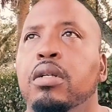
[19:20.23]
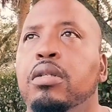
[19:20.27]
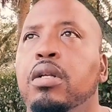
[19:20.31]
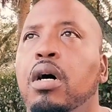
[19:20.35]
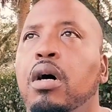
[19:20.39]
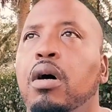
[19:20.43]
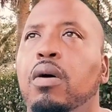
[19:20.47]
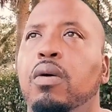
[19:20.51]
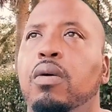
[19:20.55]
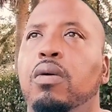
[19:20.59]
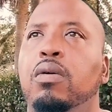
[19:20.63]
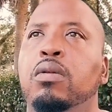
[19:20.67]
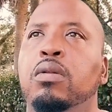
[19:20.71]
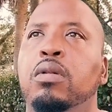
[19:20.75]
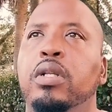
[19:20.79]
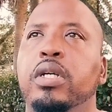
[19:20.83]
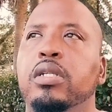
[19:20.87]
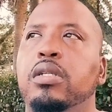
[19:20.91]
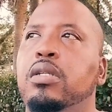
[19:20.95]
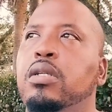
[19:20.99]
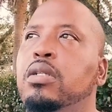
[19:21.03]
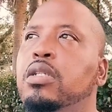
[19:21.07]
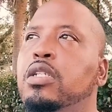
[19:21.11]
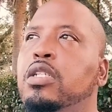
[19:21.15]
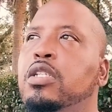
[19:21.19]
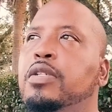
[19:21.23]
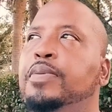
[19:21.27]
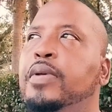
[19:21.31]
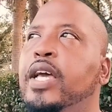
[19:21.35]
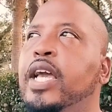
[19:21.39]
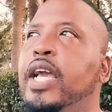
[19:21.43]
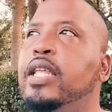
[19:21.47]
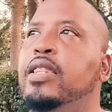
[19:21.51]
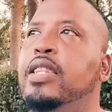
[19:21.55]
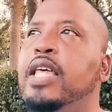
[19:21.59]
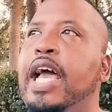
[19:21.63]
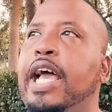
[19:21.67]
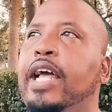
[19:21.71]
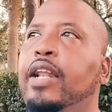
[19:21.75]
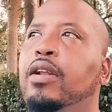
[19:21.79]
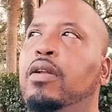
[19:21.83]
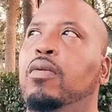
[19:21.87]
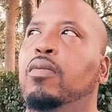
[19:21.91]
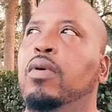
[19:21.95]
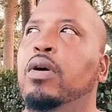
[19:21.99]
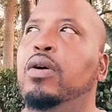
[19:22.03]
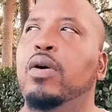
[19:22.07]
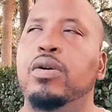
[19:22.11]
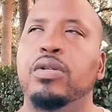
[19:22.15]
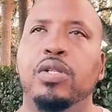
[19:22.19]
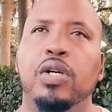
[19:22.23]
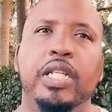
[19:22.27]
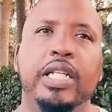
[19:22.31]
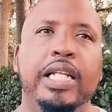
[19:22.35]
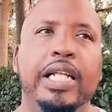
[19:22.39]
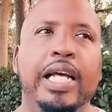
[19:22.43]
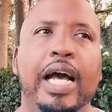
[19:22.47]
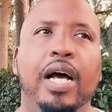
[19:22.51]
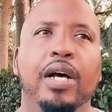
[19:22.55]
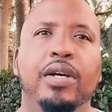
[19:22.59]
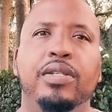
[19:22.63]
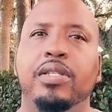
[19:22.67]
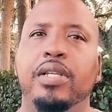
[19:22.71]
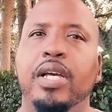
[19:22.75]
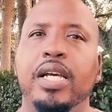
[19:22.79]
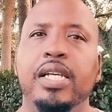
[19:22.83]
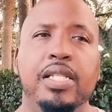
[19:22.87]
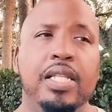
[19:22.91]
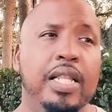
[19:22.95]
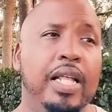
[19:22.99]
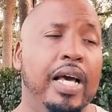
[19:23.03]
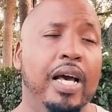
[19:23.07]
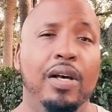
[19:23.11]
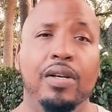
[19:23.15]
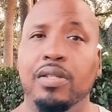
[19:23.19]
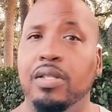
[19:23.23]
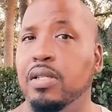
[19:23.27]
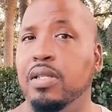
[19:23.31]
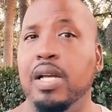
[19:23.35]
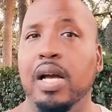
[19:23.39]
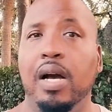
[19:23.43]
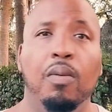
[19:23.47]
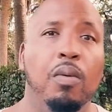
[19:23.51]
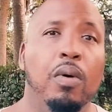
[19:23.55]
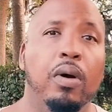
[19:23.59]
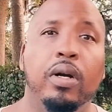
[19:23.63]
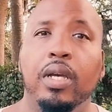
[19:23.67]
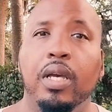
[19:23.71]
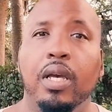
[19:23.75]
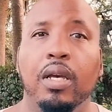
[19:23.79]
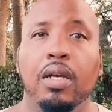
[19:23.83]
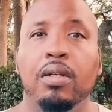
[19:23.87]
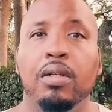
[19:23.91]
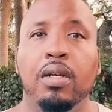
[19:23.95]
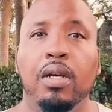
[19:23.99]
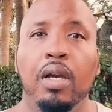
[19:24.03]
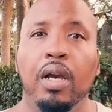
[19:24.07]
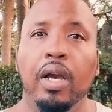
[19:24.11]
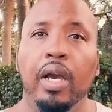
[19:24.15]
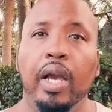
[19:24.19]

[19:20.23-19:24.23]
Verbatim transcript: No, Lisa displayed that what goes on in the house stays in the house is not working.